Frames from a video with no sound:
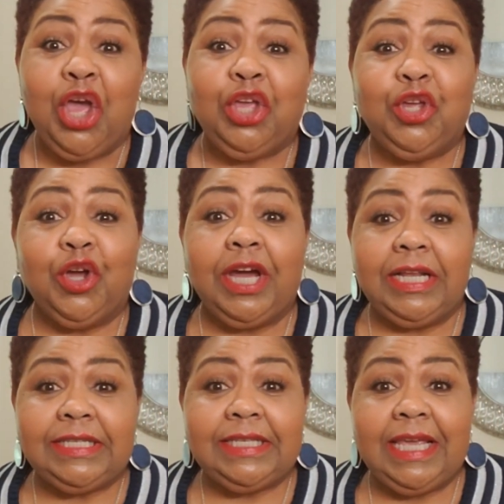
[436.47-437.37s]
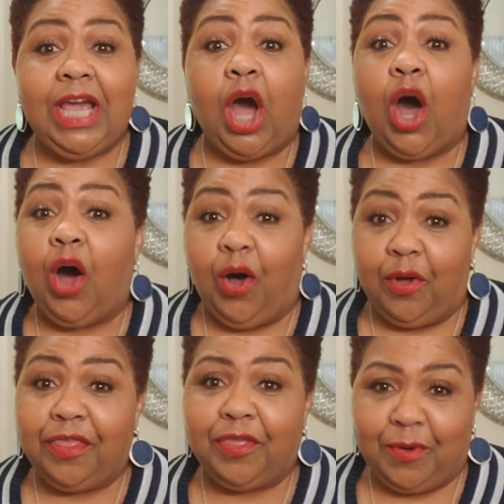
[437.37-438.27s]
you're going to see
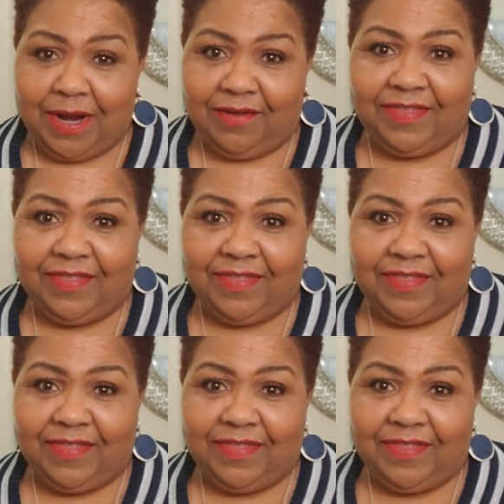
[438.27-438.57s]
all three